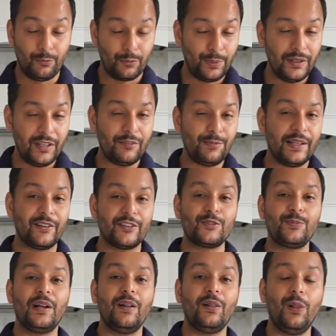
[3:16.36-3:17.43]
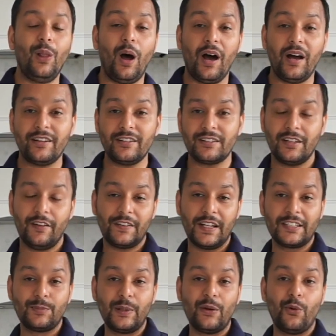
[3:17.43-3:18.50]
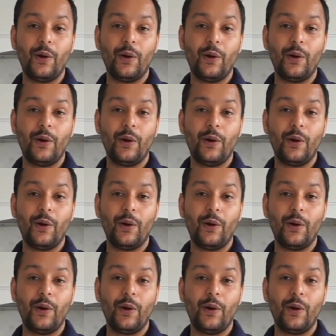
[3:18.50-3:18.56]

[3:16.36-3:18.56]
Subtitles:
believe me, there's been a lot of stuff that's been